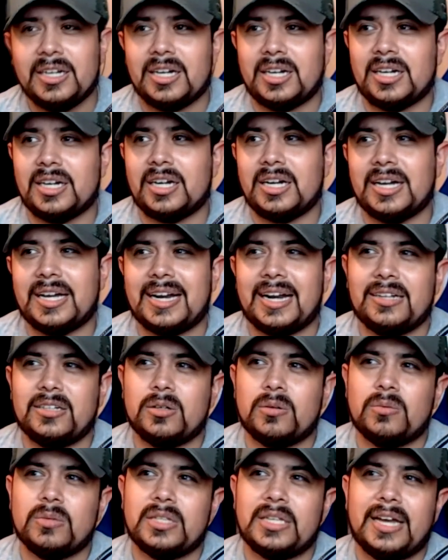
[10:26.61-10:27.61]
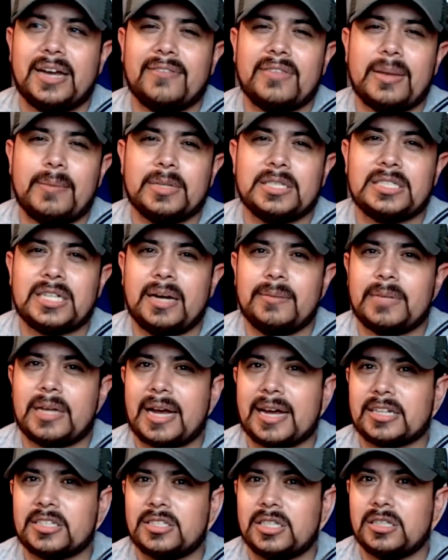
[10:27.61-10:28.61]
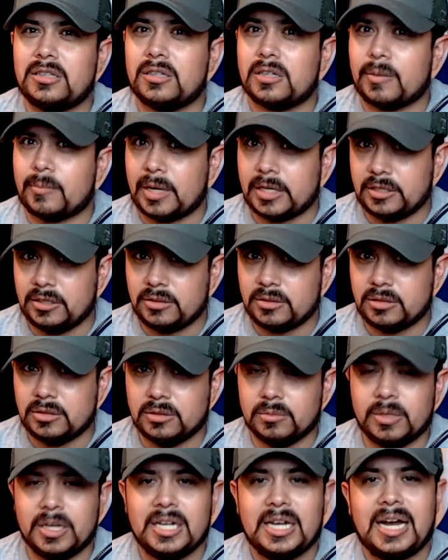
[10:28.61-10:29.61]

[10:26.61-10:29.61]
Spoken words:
and I don't really have that much time to actually look at my YouTube.